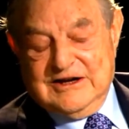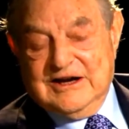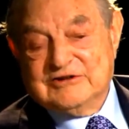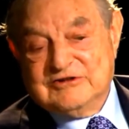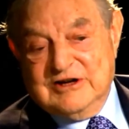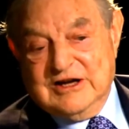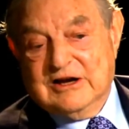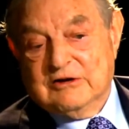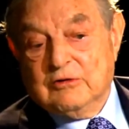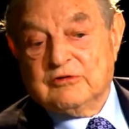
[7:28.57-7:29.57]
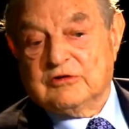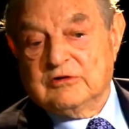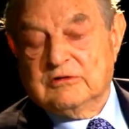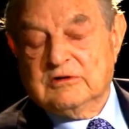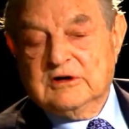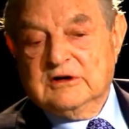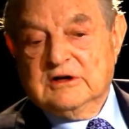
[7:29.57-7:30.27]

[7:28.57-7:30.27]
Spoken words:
actually, I also